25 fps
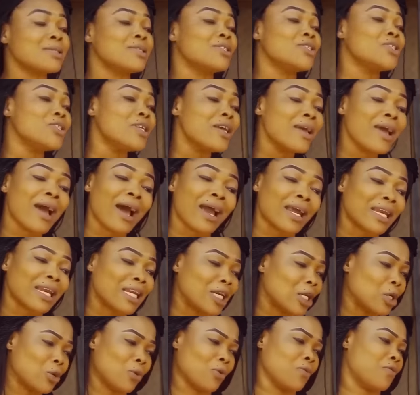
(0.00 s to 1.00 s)
it's Jide
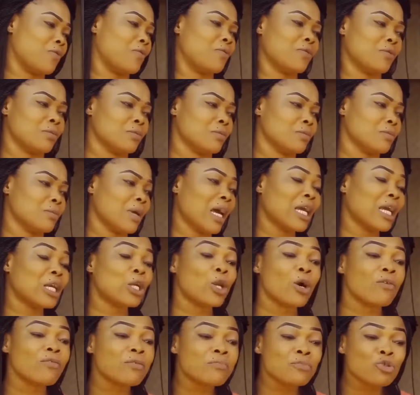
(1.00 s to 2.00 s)
I love. I
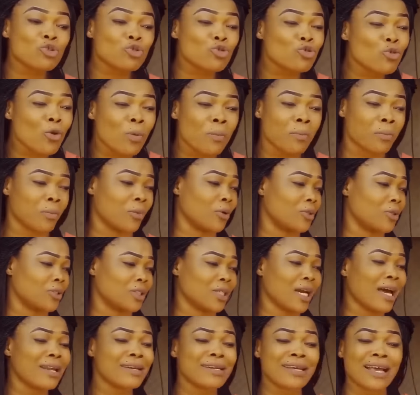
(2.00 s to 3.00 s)
love him so
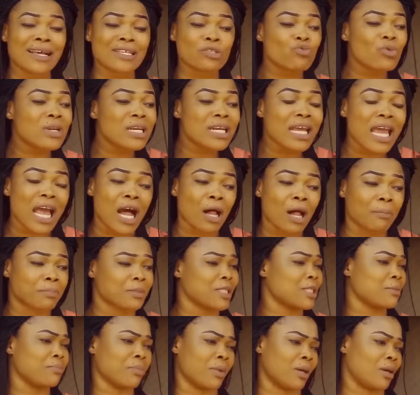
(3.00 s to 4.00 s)
much and he has really
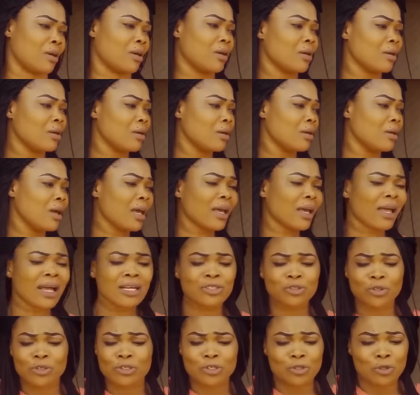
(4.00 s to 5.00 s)
helped me. I
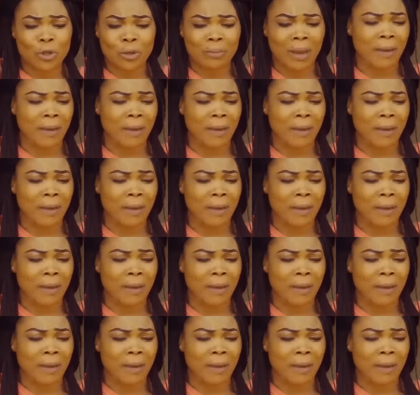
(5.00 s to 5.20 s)
can't just